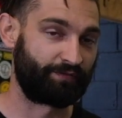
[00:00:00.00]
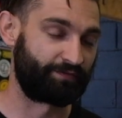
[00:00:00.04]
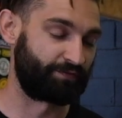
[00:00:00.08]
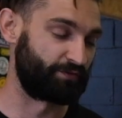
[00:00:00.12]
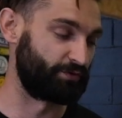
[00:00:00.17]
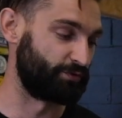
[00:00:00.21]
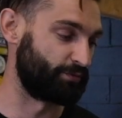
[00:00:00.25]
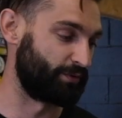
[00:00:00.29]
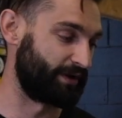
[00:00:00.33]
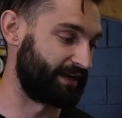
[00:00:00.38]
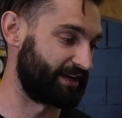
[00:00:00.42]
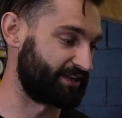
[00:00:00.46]

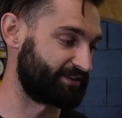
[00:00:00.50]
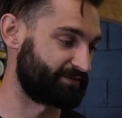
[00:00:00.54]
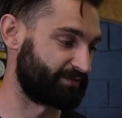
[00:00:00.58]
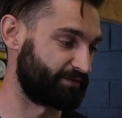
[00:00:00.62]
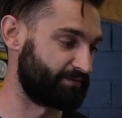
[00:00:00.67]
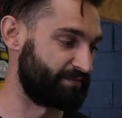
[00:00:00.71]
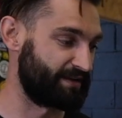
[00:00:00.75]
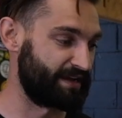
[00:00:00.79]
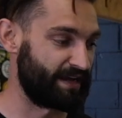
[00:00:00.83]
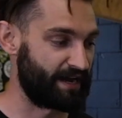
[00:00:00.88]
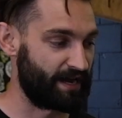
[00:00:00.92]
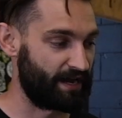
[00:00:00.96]
few weeks
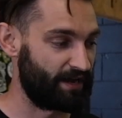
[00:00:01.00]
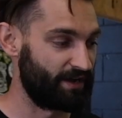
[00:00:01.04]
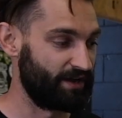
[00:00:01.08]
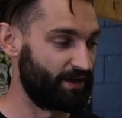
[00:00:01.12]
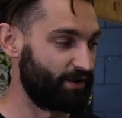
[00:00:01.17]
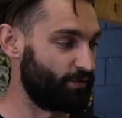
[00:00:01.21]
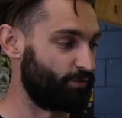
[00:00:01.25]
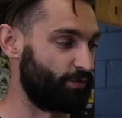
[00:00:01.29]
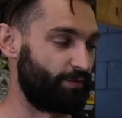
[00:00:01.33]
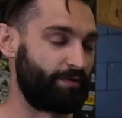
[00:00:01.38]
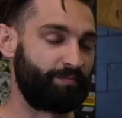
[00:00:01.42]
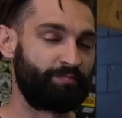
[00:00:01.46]
from now,
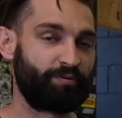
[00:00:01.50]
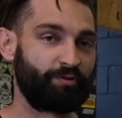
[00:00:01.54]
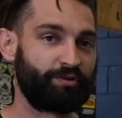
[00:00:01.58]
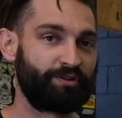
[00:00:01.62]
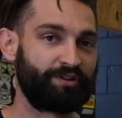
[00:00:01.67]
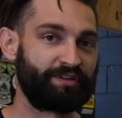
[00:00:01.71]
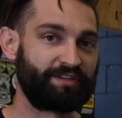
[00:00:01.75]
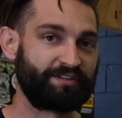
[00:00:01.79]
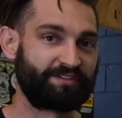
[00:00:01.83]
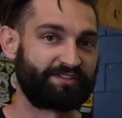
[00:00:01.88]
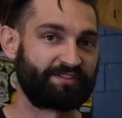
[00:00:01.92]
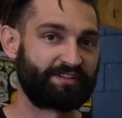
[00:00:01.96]
we'll be
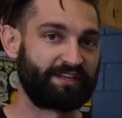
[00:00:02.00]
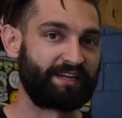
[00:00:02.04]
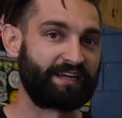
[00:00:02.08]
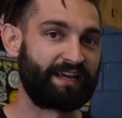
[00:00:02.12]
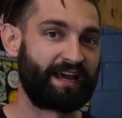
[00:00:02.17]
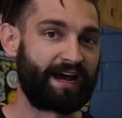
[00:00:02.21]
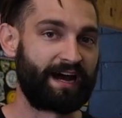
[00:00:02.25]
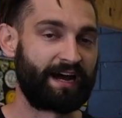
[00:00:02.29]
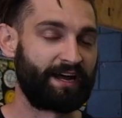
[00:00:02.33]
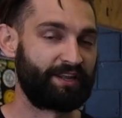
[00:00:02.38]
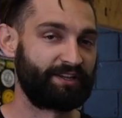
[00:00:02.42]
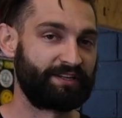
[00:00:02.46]
putting this thing
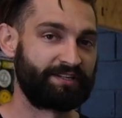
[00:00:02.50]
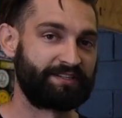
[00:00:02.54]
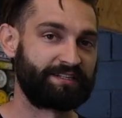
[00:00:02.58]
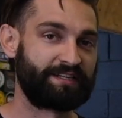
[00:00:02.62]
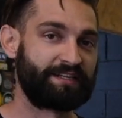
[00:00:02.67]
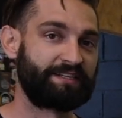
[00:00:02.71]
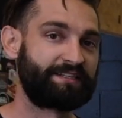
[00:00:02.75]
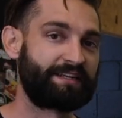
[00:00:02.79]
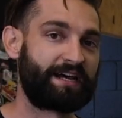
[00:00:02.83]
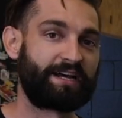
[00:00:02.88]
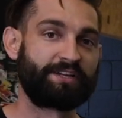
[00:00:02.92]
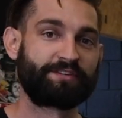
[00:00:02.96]
out and the
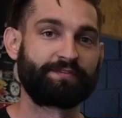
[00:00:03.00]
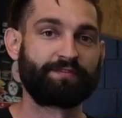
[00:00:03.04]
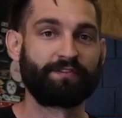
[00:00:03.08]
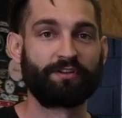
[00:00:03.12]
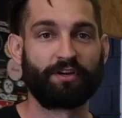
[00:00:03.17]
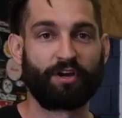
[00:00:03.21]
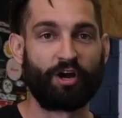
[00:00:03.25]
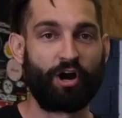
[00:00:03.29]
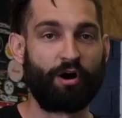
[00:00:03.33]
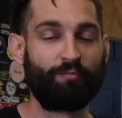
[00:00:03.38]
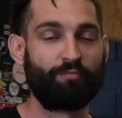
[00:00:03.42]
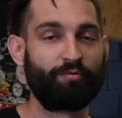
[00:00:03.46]
details for the
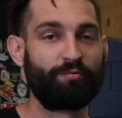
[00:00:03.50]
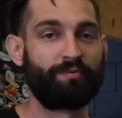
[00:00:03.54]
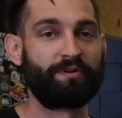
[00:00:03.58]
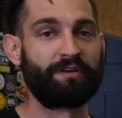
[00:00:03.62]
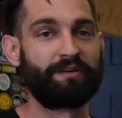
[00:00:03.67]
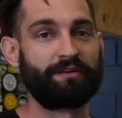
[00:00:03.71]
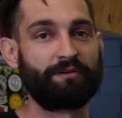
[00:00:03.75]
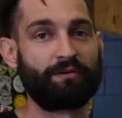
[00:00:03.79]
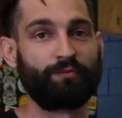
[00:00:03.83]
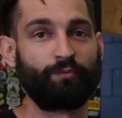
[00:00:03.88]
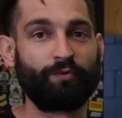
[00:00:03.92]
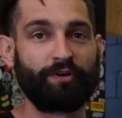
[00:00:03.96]
comp will
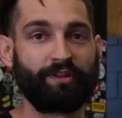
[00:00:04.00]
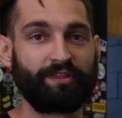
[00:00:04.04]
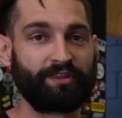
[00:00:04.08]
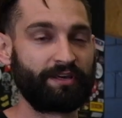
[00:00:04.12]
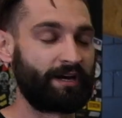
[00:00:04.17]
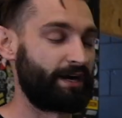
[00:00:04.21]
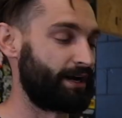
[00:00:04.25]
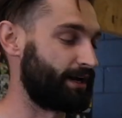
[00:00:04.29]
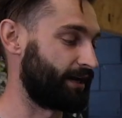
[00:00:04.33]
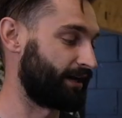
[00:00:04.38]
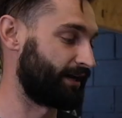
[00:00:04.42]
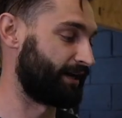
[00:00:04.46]
be with
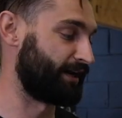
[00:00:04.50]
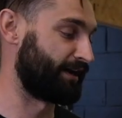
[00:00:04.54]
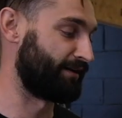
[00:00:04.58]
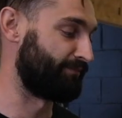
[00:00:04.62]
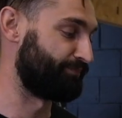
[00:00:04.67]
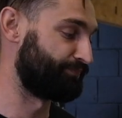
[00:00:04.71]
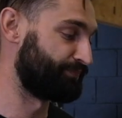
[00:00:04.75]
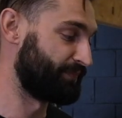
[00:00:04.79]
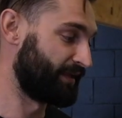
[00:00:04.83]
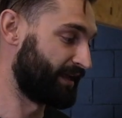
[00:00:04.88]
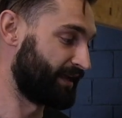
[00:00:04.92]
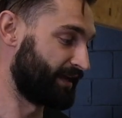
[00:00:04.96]
you.
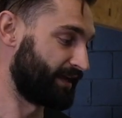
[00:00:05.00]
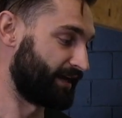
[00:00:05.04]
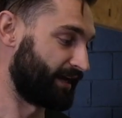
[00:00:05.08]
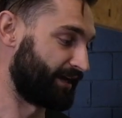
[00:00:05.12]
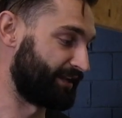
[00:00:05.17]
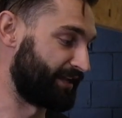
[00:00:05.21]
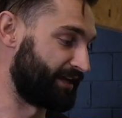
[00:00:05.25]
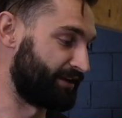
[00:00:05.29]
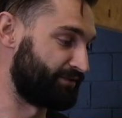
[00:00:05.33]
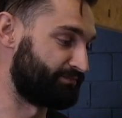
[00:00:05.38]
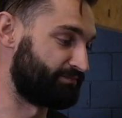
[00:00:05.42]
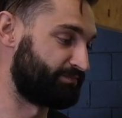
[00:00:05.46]
And
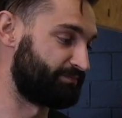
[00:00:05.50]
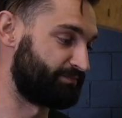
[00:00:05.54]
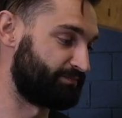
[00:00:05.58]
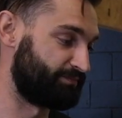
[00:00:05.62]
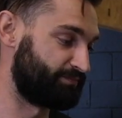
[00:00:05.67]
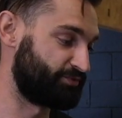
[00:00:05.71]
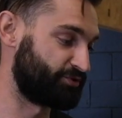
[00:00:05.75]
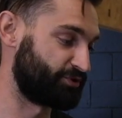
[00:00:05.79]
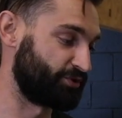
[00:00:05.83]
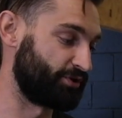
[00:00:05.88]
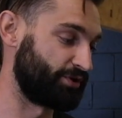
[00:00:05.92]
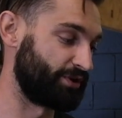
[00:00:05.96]
then
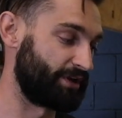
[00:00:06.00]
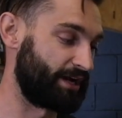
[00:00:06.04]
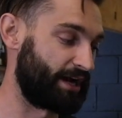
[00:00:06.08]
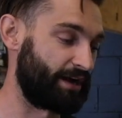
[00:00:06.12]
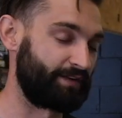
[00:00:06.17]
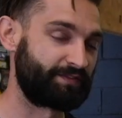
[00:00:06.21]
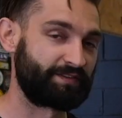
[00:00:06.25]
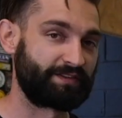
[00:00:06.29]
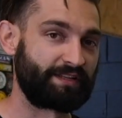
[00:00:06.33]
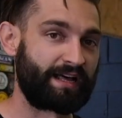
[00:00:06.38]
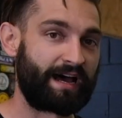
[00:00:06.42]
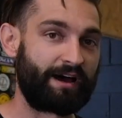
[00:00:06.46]
shortly
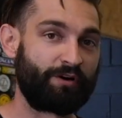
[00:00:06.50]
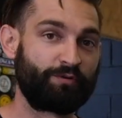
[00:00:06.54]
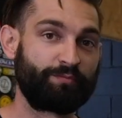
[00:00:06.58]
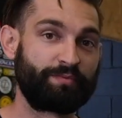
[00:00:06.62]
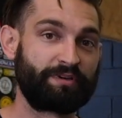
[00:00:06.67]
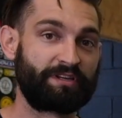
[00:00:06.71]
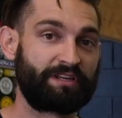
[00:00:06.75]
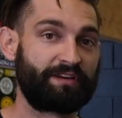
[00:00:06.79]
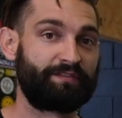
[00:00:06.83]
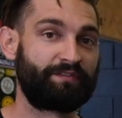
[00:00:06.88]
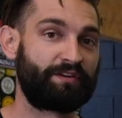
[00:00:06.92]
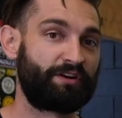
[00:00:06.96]
after that, we'll
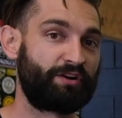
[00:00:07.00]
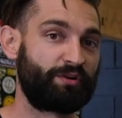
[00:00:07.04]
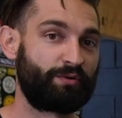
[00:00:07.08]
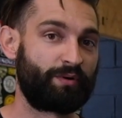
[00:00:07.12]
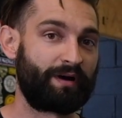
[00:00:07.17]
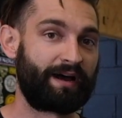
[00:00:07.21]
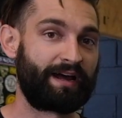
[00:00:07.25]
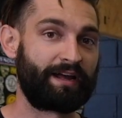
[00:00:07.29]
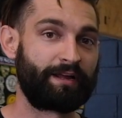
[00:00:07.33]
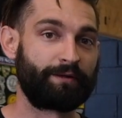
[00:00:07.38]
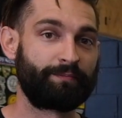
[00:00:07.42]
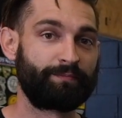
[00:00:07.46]
be giving it
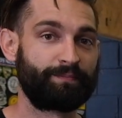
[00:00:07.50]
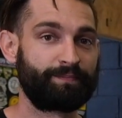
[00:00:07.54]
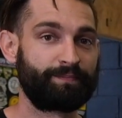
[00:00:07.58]
away.